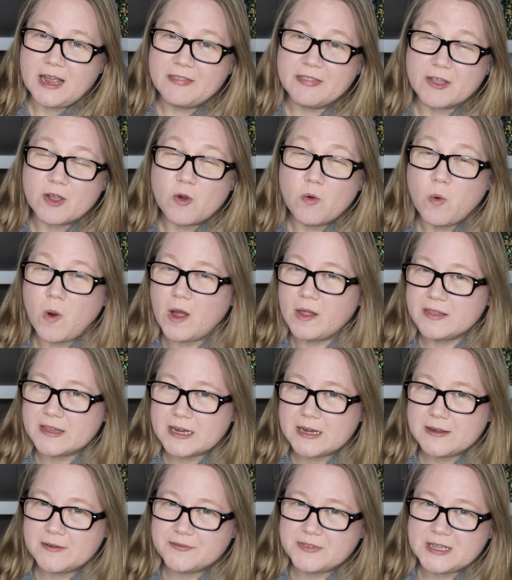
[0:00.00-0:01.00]
And the
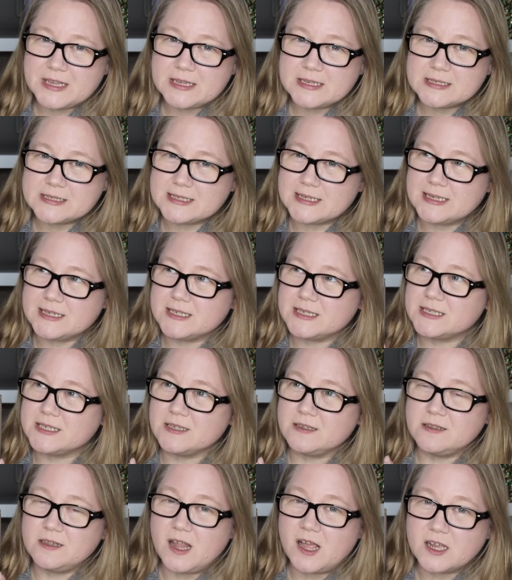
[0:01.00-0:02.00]
quality of these is
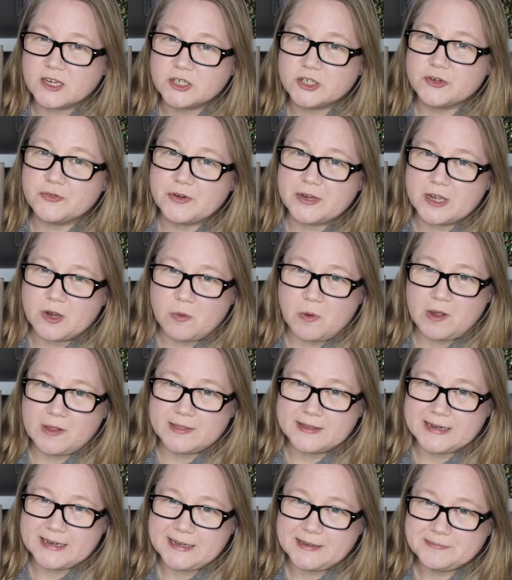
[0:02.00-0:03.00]
luxury
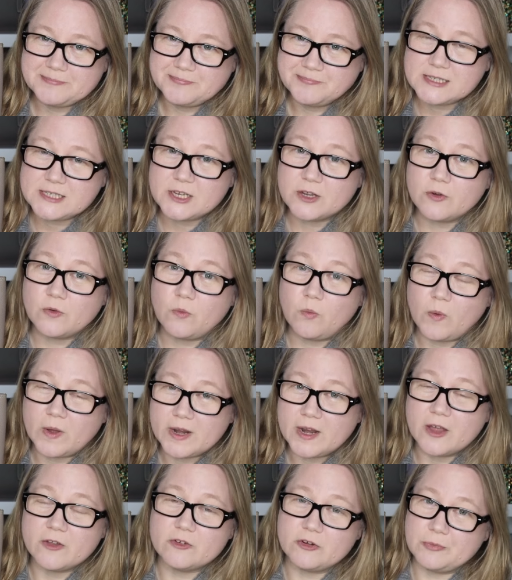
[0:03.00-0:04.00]
quality, so
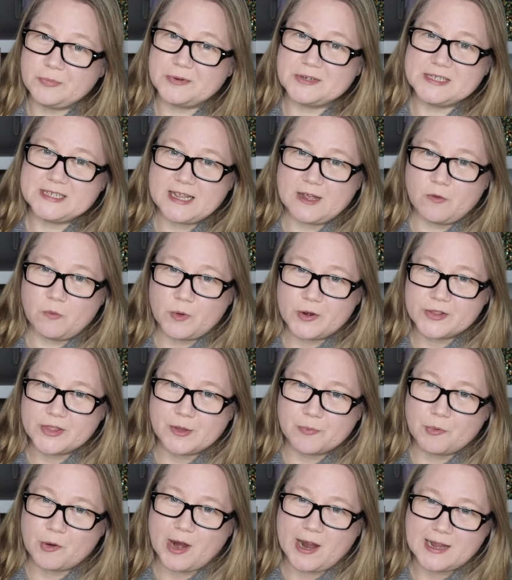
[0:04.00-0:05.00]
100% worth
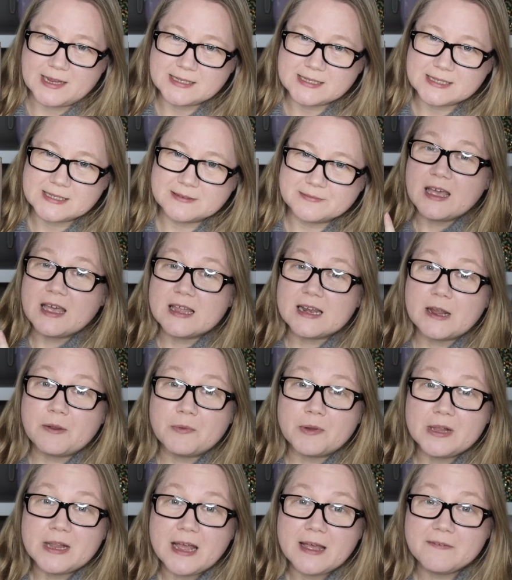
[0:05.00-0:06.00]
the price. And I
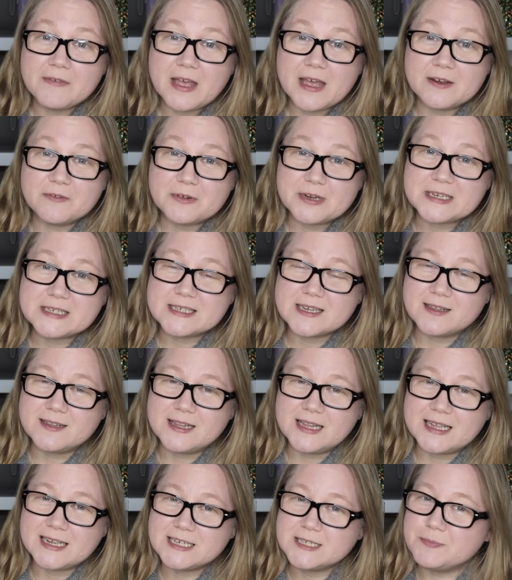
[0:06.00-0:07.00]
will have Henry's
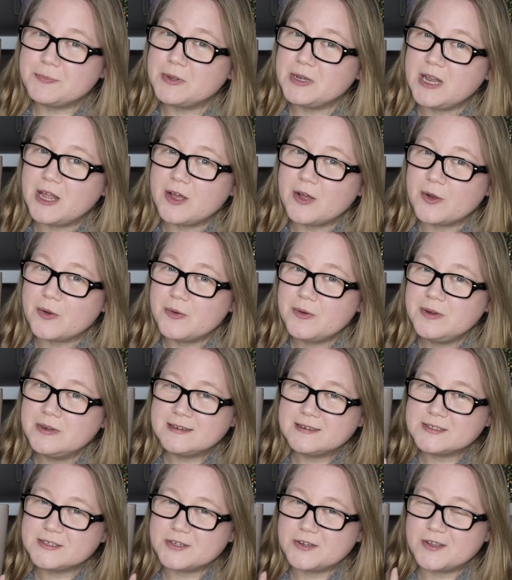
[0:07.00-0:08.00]
linked below
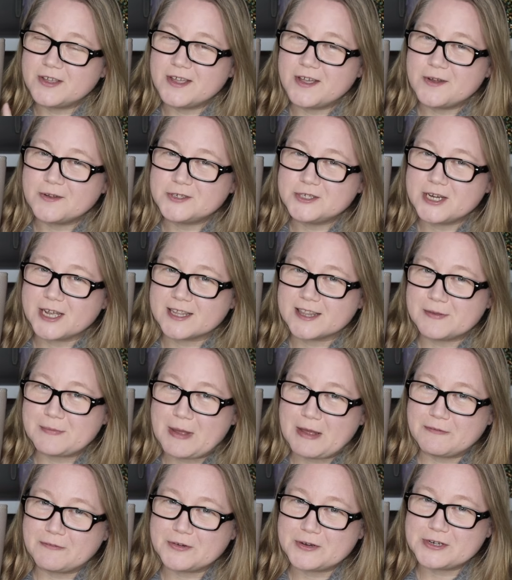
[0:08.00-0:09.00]
so you can go check them
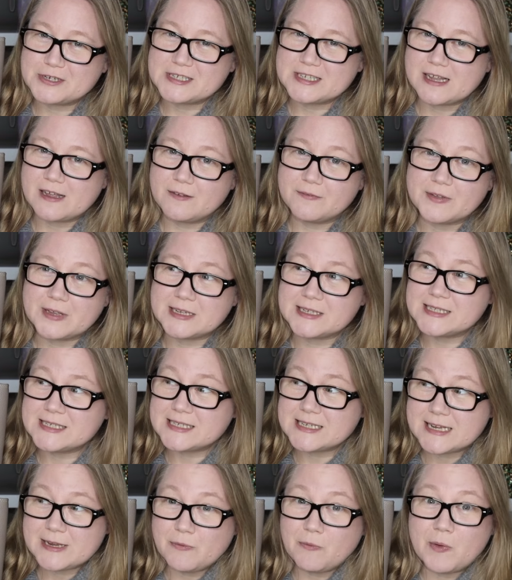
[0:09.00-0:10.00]
out for yourself and
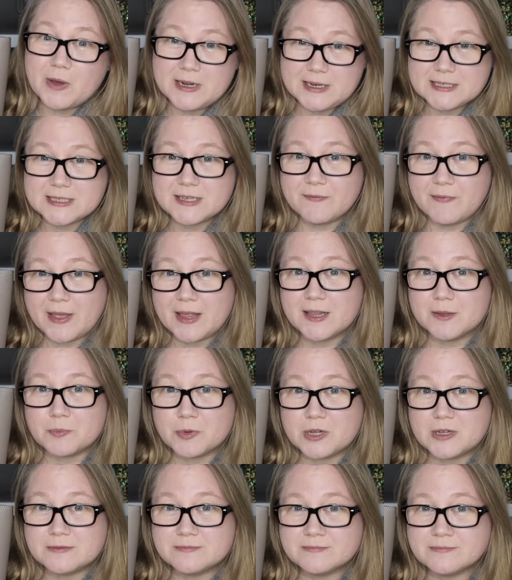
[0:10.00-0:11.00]
see what is
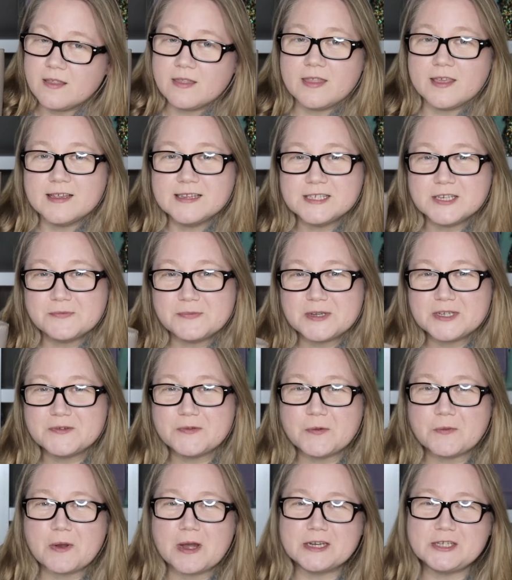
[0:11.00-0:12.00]
available. Thanks so much
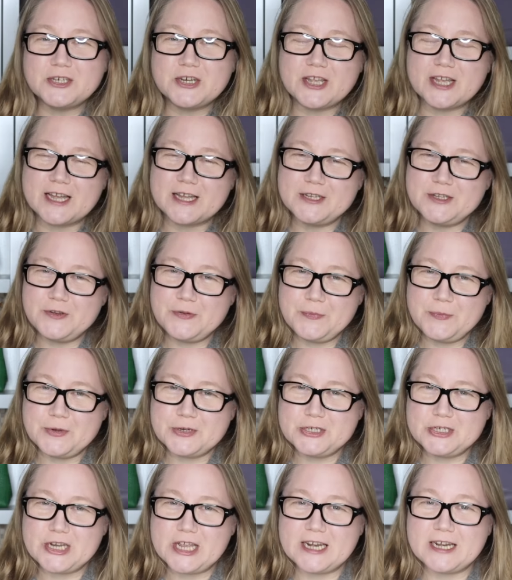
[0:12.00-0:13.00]
for watching. I do
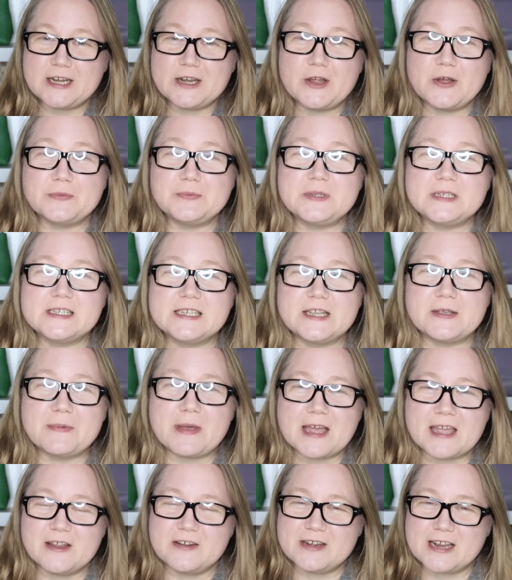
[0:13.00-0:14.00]
appreciate it. Hope to see you
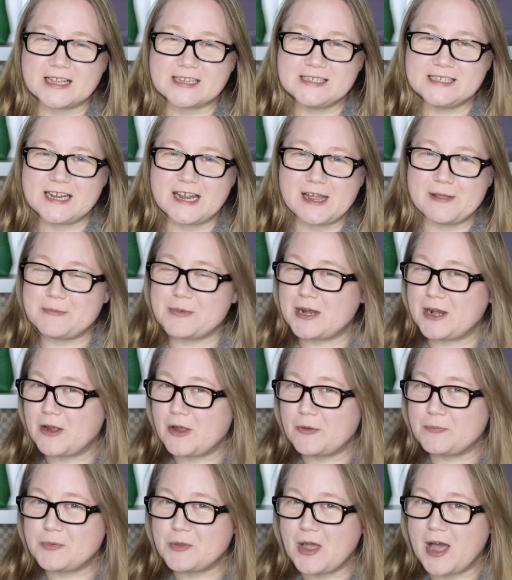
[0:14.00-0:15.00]
back here next time, and I
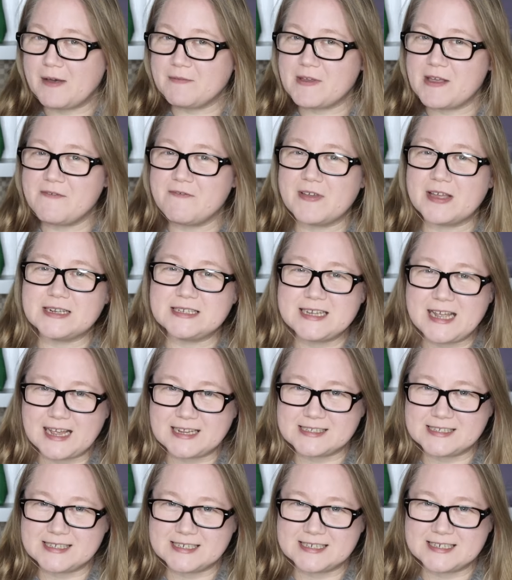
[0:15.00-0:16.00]
hope you have a
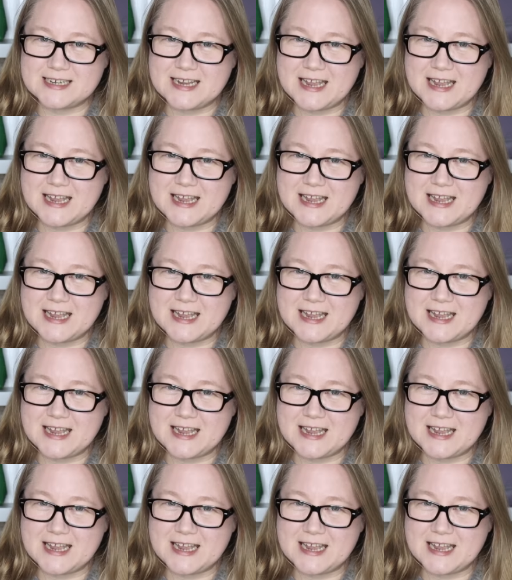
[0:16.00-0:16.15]
fantastic